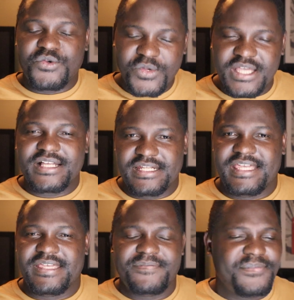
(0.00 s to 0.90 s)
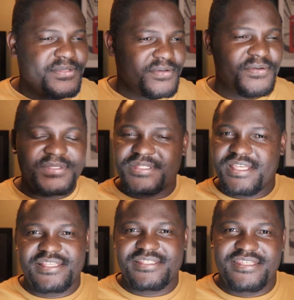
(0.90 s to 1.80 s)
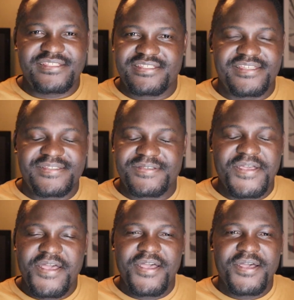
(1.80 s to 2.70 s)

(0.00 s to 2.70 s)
quickly, because this is just,